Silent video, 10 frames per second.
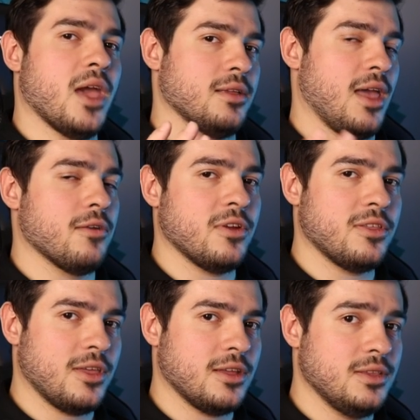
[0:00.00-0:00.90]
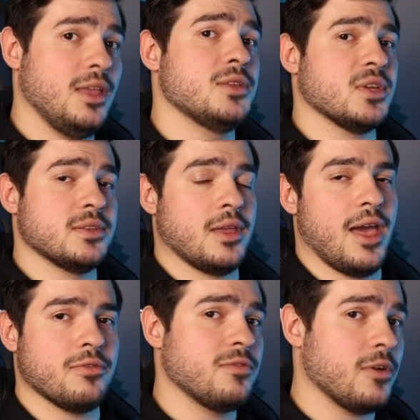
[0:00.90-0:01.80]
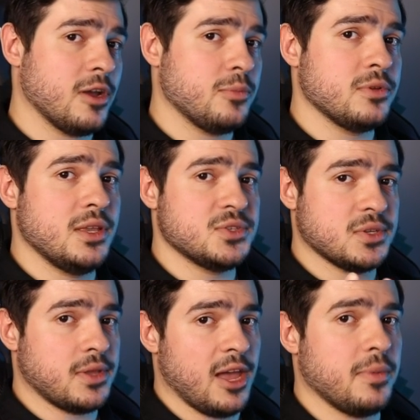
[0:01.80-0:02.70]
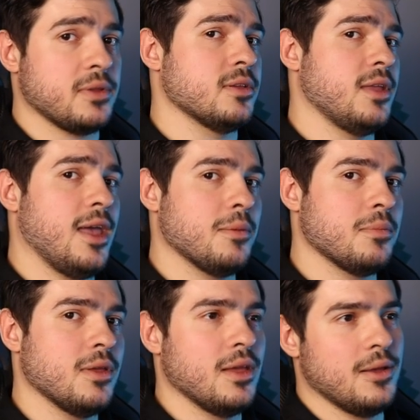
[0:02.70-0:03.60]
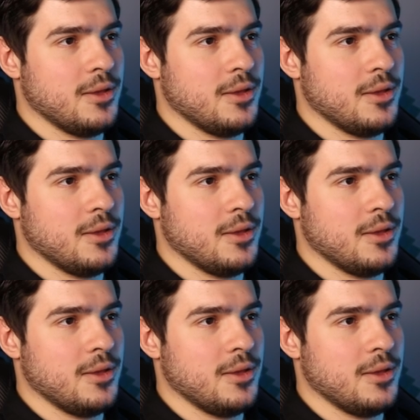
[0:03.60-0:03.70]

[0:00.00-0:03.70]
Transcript: And everything needs every variable needs a type and a name.